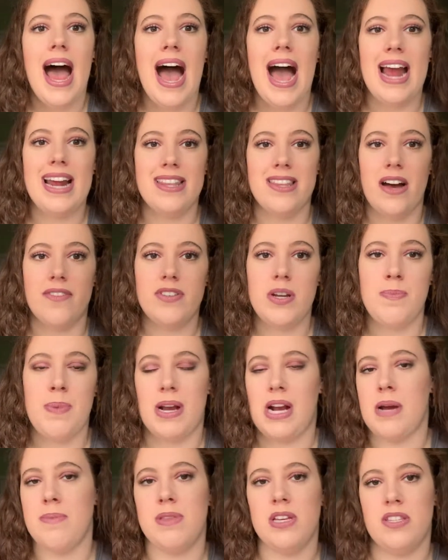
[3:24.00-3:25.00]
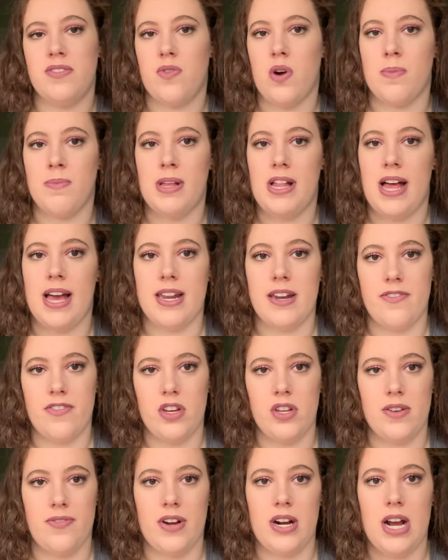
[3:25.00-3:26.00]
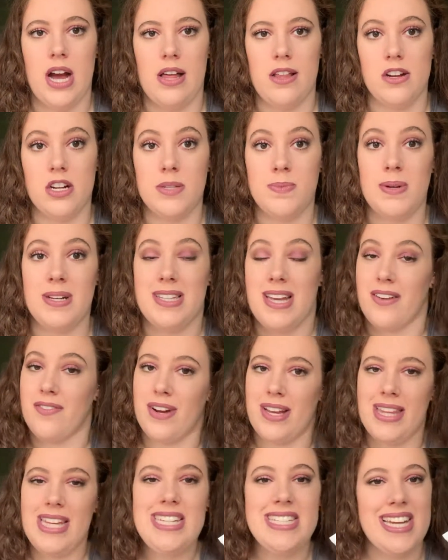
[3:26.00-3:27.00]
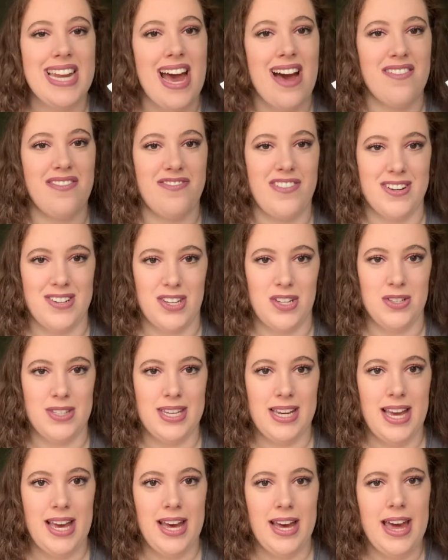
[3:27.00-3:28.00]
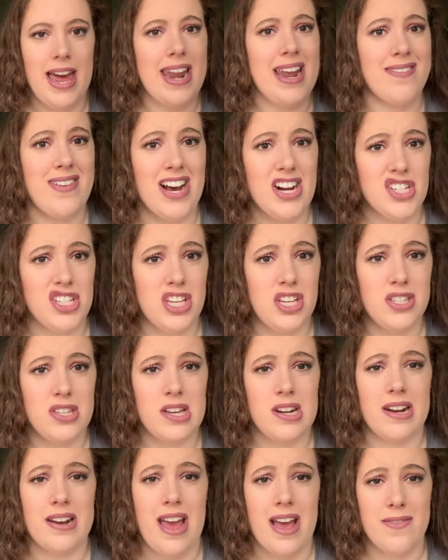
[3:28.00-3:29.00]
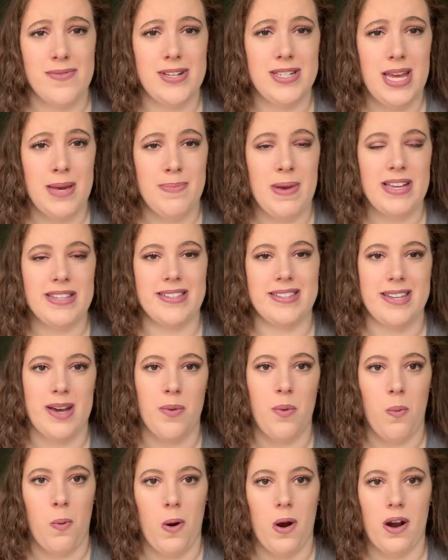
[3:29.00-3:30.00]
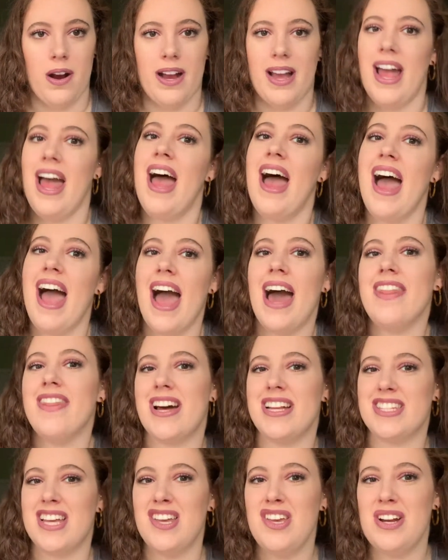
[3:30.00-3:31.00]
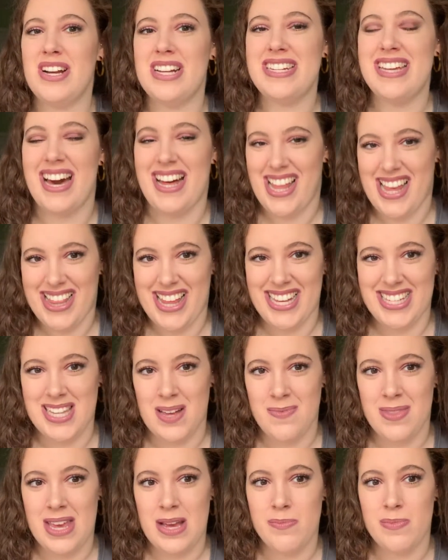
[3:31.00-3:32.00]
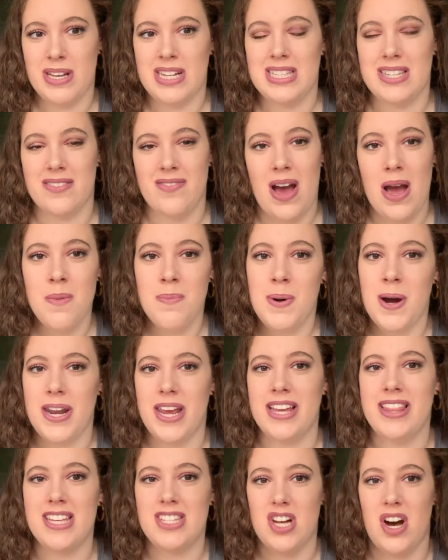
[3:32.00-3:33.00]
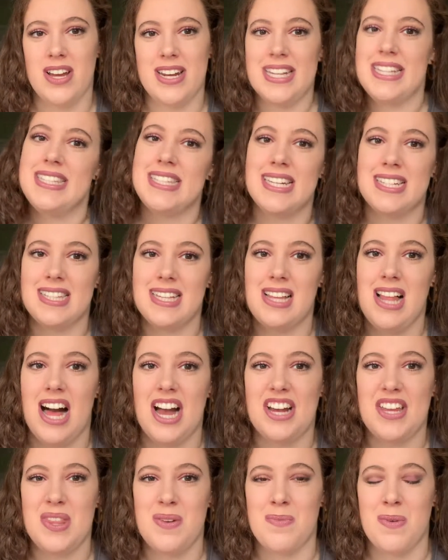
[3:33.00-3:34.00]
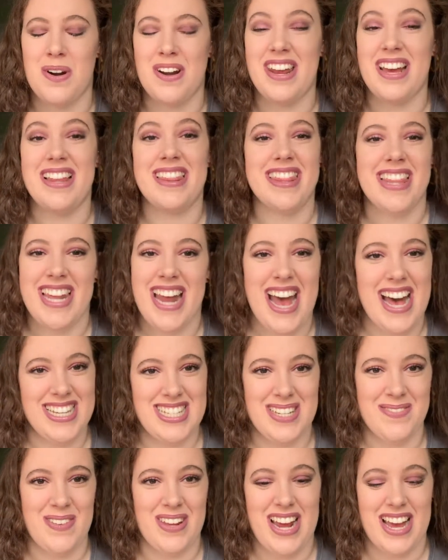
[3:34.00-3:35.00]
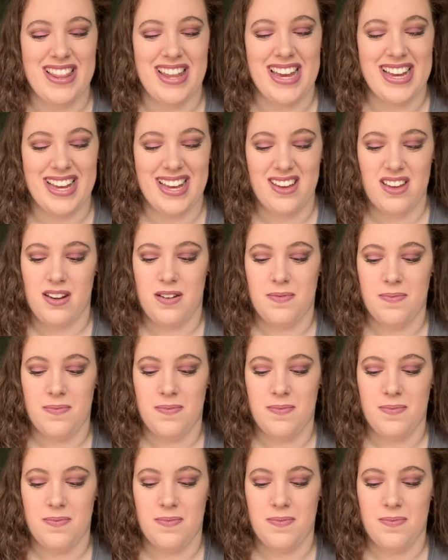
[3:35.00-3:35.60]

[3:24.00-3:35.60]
I'd love to pick up this formula in a few different colors because I really did have fun using it, and I've actually used it on an everyday basis at work, and that's how you can tell I like something, because if I'm putting this on at 6 o'clock in the morning, that has to mean I like it.